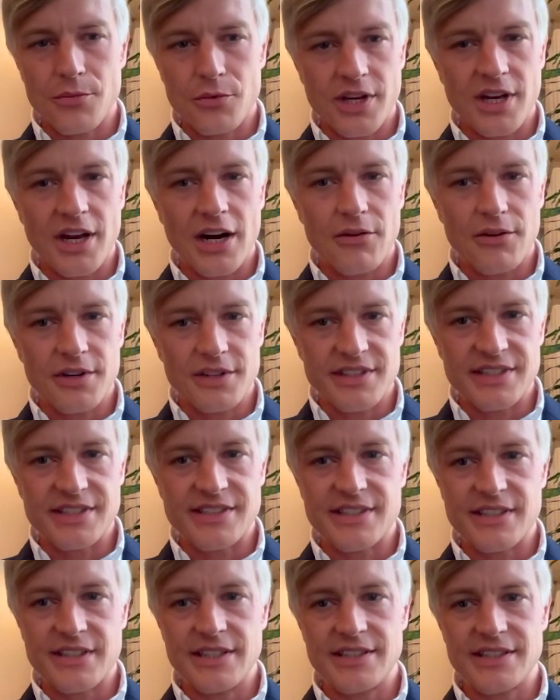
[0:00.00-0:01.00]
recurrent
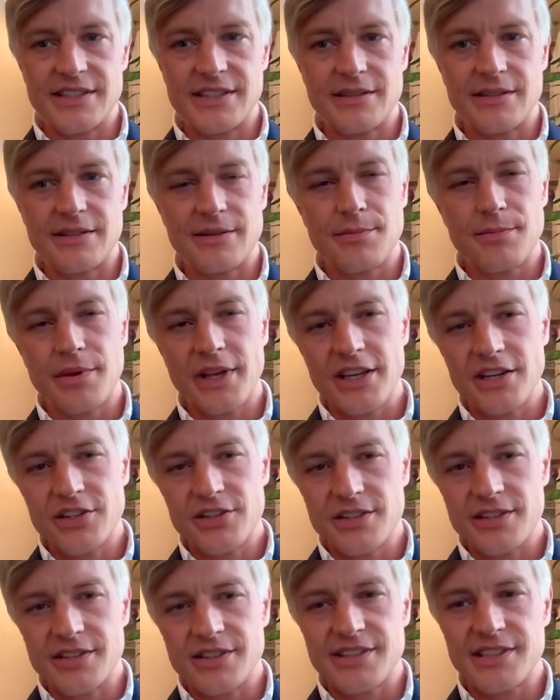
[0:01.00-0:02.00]
disease and
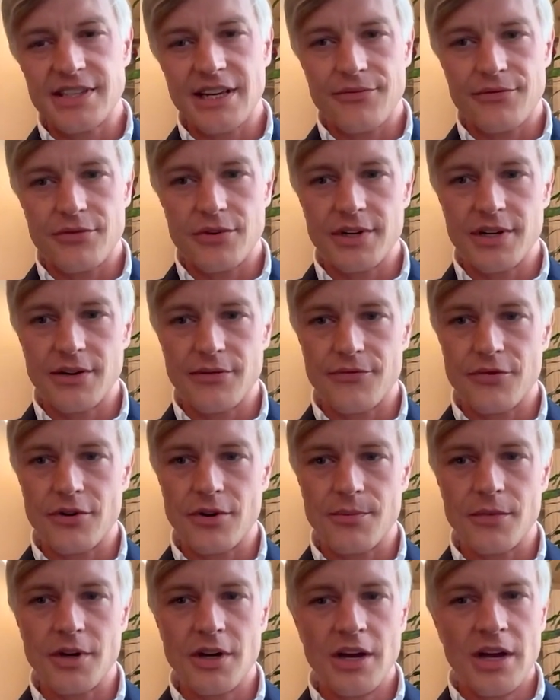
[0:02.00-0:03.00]
patients suffering
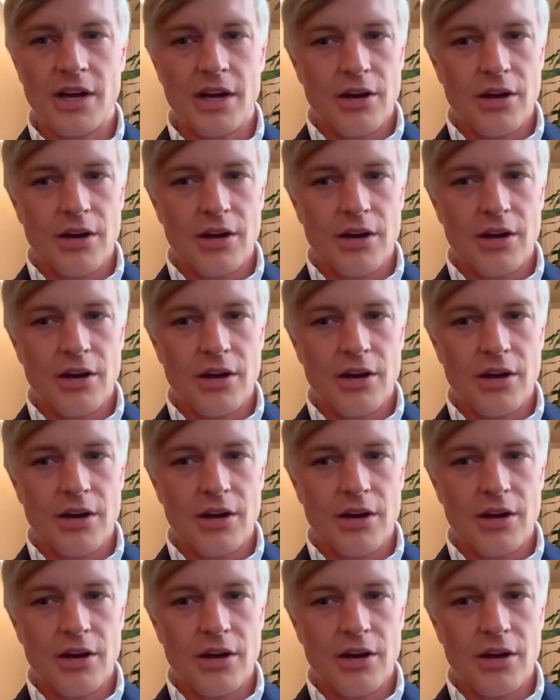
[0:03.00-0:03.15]
from